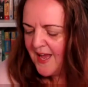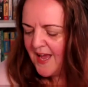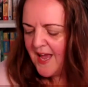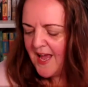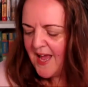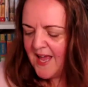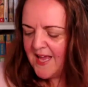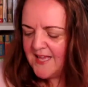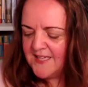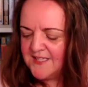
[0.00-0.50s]

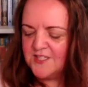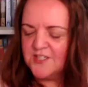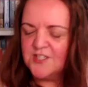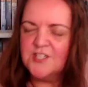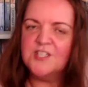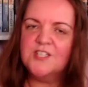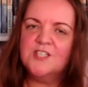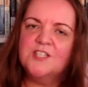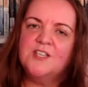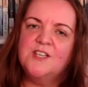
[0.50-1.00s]
And
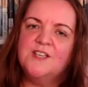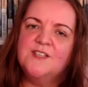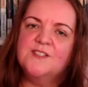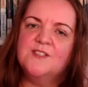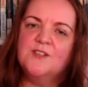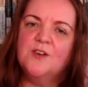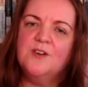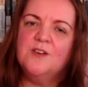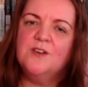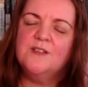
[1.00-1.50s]
she's
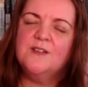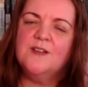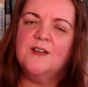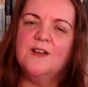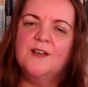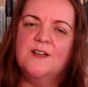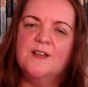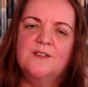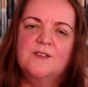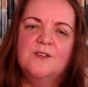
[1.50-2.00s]
got
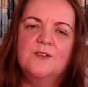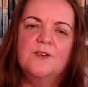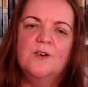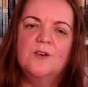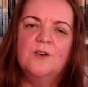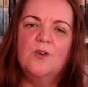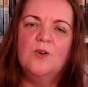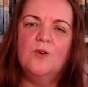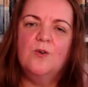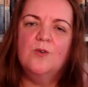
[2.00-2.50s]
an
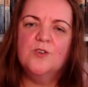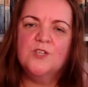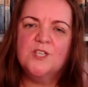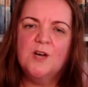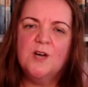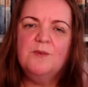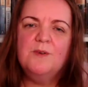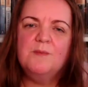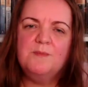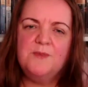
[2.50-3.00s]

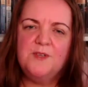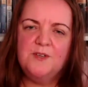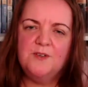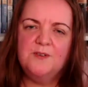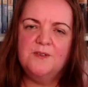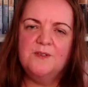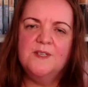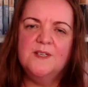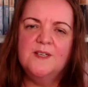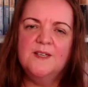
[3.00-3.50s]

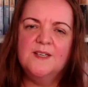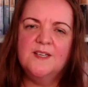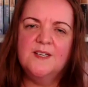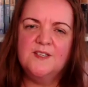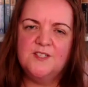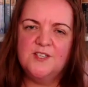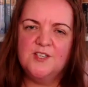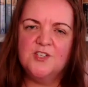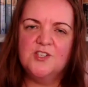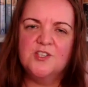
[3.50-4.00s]
autoimmune
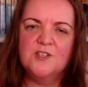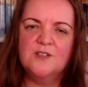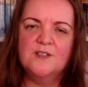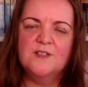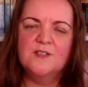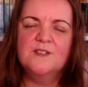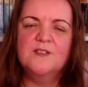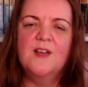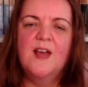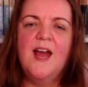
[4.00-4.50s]

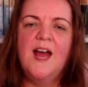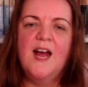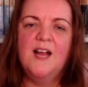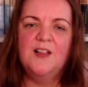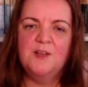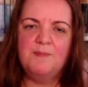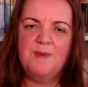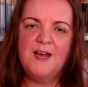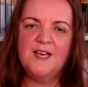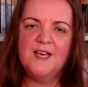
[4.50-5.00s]
condition,
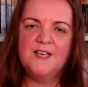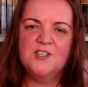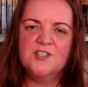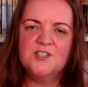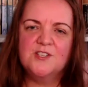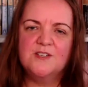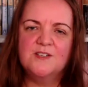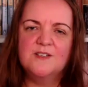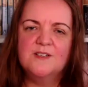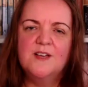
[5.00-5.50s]

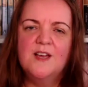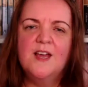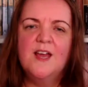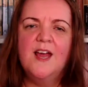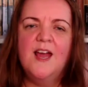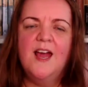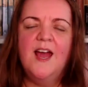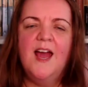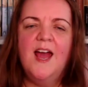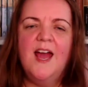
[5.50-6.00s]
alopecia,
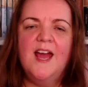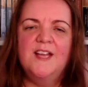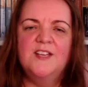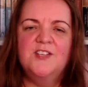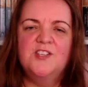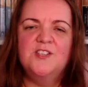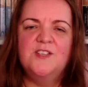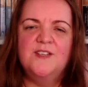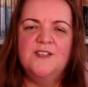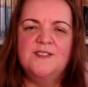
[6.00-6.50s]

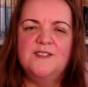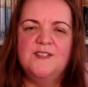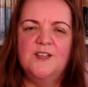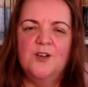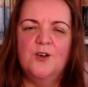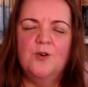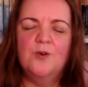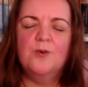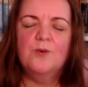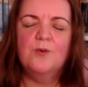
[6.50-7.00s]
and she's
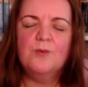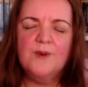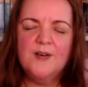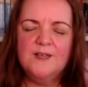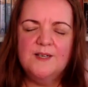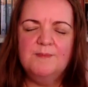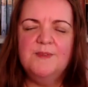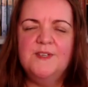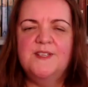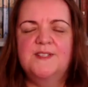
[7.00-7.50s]

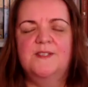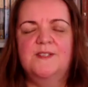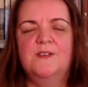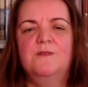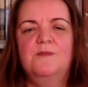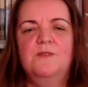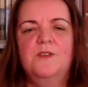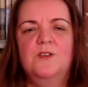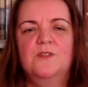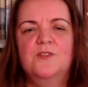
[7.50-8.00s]
incredibly
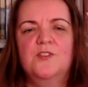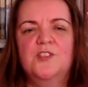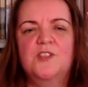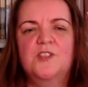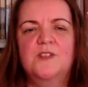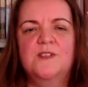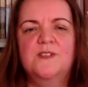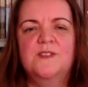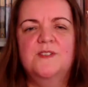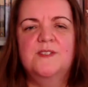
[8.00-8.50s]

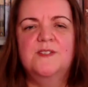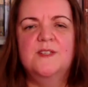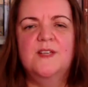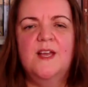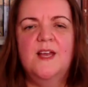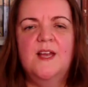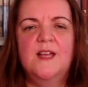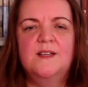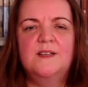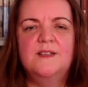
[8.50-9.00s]
self-conscious
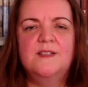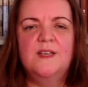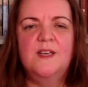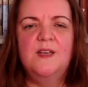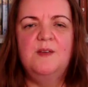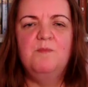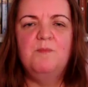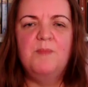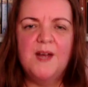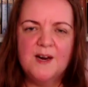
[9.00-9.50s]
and
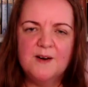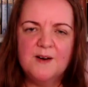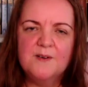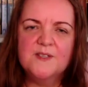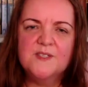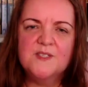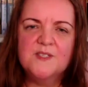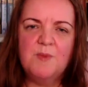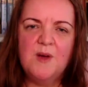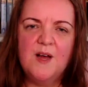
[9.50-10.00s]

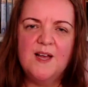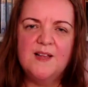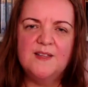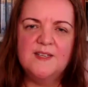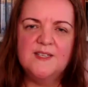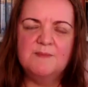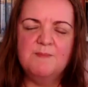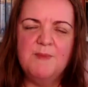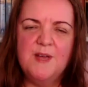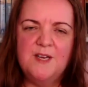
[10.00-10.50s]
embarrassed by
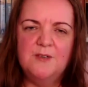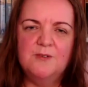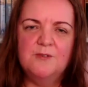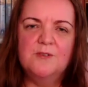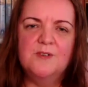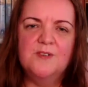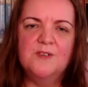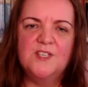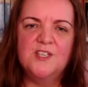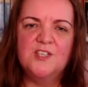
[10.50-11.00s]
this medical
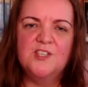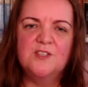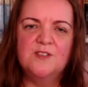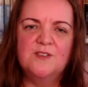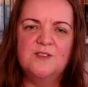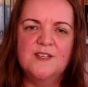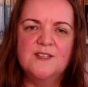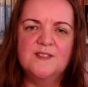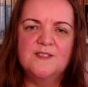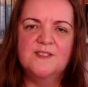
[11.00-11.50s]

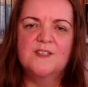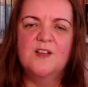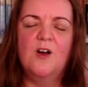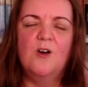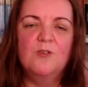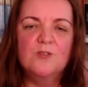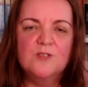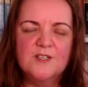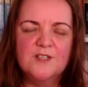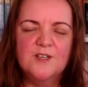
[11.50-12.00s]
condition that's
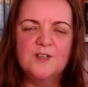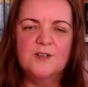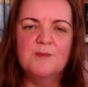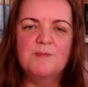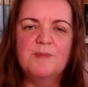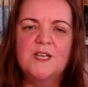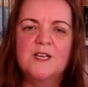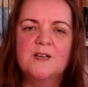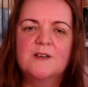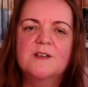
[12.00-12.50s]
altered her
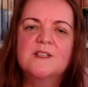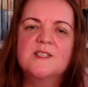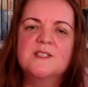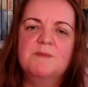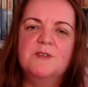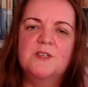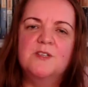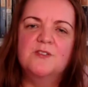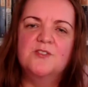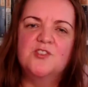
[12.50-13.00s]
appearance
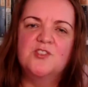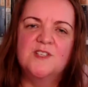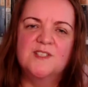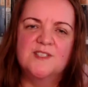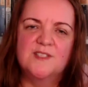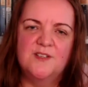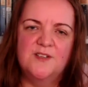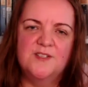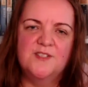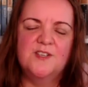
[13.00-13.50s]
because she's
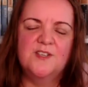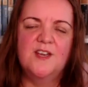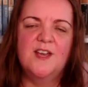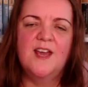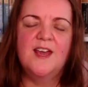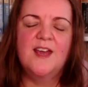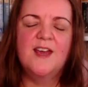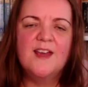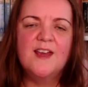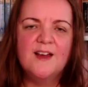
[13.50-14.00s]
lost her
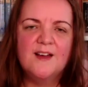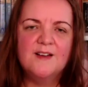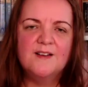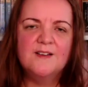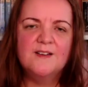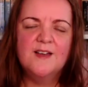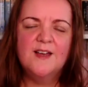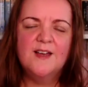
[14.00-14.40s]
hair.